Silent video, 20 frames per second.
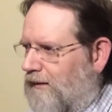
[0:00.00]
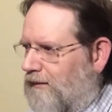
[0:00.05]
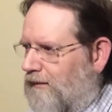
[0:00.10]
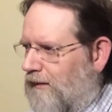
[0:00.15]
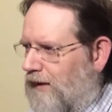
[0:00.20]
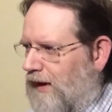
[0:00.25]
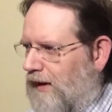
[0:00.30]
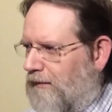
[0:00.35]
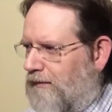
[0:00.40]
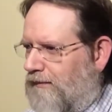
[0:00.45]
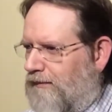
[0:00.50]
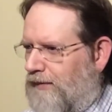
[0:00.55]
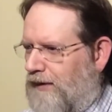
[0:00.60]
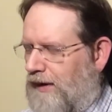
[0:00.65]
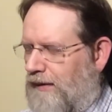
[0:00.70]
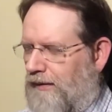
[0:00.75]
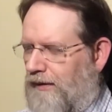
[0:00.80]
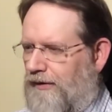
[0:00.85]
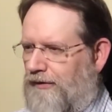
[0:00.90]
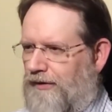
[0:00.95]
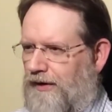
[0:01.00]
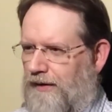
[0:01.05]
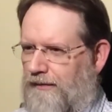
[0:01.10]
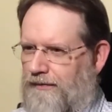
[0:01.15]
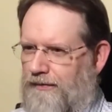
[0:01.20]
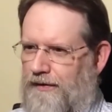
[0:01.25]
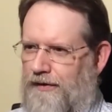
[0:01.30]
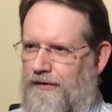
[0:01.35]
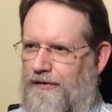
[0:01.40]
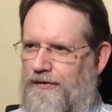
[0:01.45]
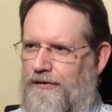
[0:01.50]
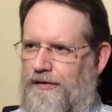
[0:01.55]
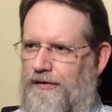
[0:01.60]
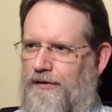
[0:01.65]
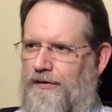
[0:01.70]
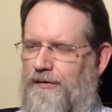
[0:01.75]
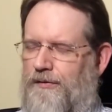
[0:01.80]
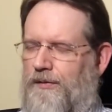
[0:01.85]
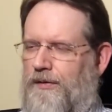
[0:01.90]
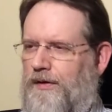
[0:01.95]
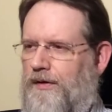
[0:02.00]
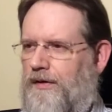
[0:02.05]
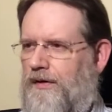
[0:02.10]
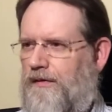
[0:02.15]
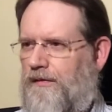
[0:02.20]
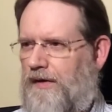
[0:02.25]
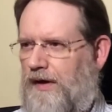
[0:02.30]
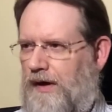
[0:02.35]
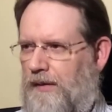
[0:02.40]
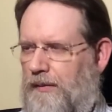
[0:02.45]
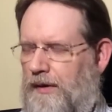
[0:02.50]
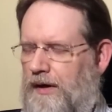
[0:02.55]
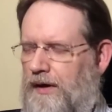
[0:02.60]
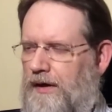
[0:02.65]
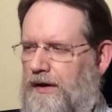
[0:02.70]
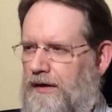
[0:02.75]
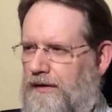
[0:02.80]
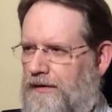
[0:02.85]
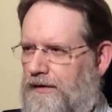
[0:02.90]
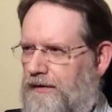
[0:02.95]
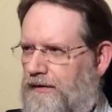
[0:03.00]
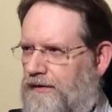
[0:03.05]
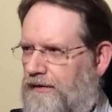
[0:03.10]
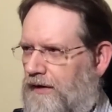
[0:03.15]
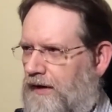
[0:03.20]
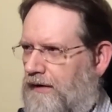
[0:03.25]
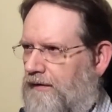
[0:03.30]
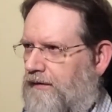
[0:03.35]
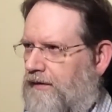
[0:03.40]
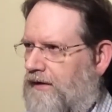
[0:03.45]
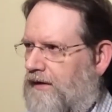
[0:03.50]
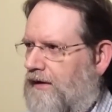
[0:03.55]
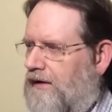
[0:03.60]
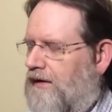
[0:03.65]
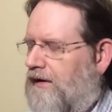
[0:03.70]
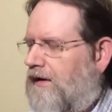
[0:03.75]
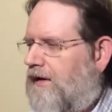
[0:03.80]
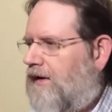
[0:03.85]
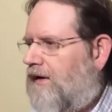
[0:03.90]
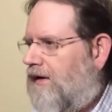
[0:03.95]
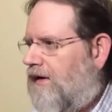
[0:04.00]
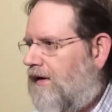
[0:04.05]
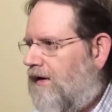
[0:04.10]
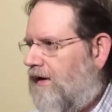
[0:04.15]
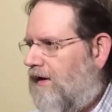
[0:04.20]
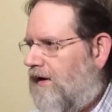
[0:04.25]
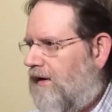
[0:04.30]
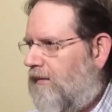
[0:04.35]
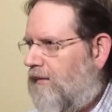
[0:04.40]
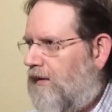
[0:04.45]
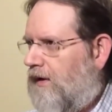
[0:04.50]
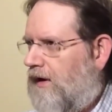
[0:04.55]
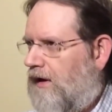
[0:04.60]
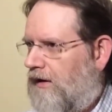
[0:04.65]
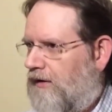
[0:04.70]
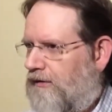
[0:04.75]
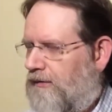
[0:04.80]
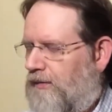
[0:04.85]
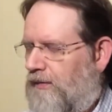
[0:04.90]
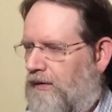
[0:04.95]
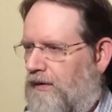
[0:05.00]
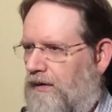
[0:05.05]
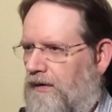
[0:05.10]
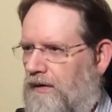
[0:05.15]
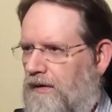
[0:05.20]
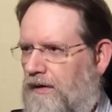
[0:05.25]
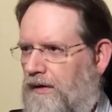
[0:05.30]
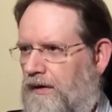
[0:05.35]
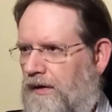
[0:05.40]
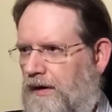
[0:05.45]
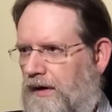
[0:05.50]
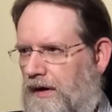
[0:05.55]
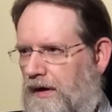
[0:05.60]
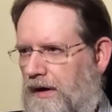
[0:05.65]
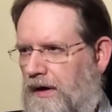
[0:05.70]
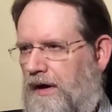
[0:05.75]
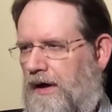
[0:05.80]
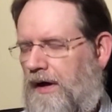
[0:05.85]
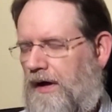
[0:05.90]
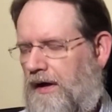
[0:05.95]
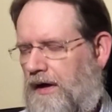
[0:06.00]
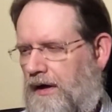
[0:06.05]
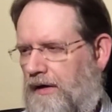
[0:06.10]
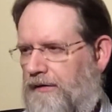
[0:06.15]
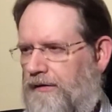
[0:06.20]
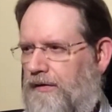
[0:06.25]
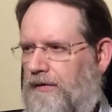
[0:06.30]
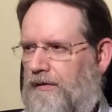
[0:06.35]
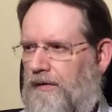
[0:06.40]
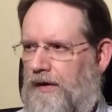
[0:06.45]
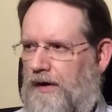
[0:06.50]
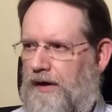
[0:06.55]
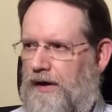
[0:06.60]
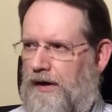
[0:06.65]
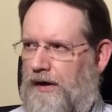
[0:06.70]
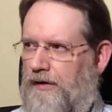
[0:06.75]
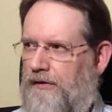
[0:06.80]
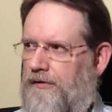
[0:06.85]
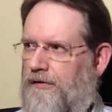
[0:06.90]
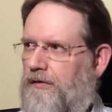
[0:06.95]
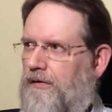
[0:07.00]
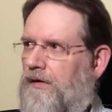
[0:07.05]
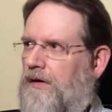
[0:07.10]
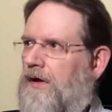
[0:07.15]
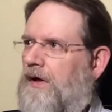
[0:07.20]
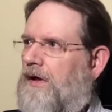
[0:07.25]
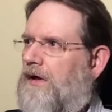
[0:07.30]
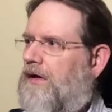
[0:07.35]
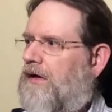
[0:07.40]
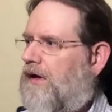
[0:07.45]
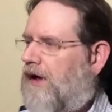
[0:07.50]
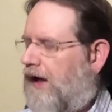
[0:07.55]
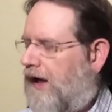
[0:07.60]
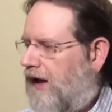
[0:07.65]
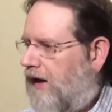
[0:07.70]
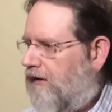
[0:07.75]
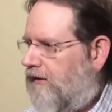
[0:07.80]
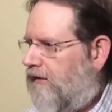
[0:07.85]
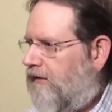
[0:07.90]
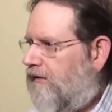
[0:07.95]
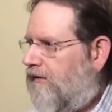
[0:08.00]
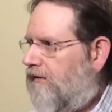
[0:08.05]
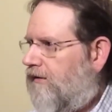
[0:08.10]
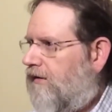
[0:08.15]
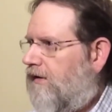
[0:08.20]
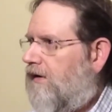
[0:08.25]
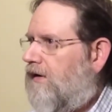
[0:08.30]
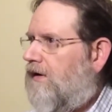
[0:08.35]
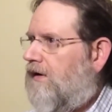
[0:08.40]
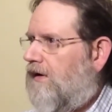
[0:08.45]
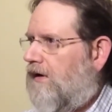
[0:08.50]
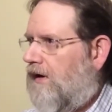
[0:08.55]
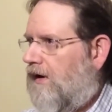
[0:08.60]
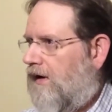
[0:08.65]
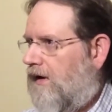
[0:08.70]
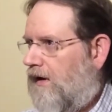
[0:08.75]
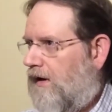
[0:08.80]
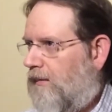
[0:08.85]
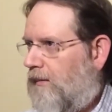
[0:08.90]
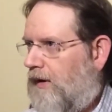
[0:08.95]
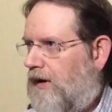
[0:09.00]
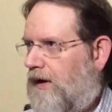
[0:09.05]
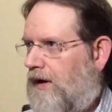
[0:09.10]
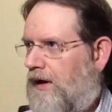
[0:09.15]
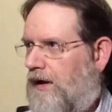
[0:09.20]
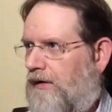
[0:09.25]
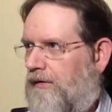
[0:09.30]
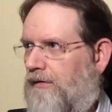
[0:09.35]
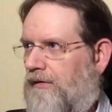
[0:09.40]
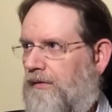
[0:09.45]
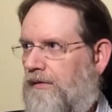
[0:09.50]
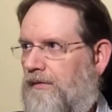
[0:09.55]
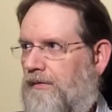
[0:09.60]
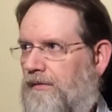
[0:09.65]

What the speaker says: My primary job function is with environmental health and safety, and I am the expert on non-ionizing radiation hazards and their mitigation.